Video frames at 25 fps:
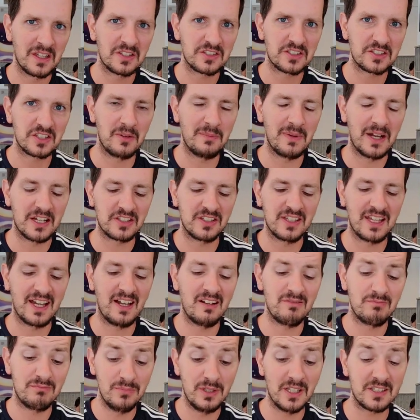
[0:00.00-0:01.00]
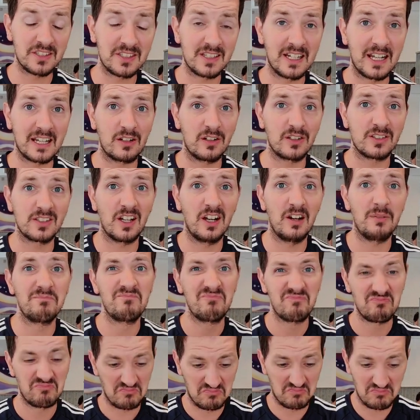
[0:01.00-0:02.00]
So imagine that, plus an egg on top,
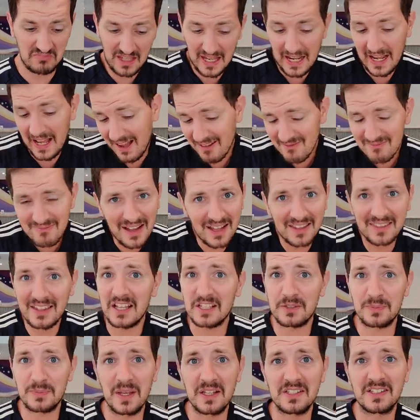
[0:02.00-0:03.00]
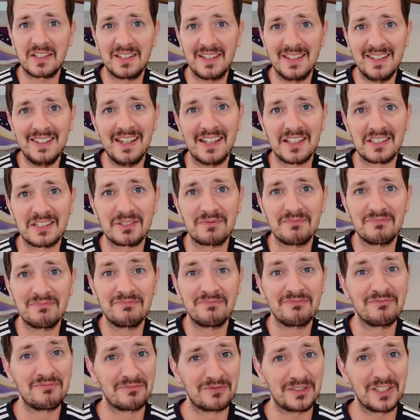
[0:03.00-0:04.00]
and that's basically this.
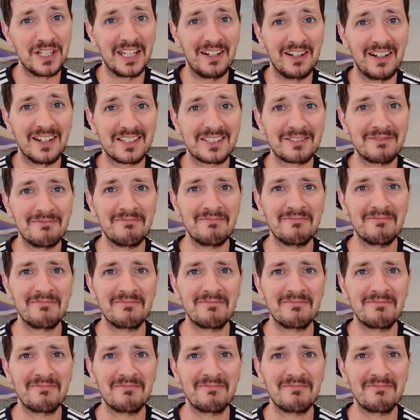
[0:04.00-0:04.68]
Really nice.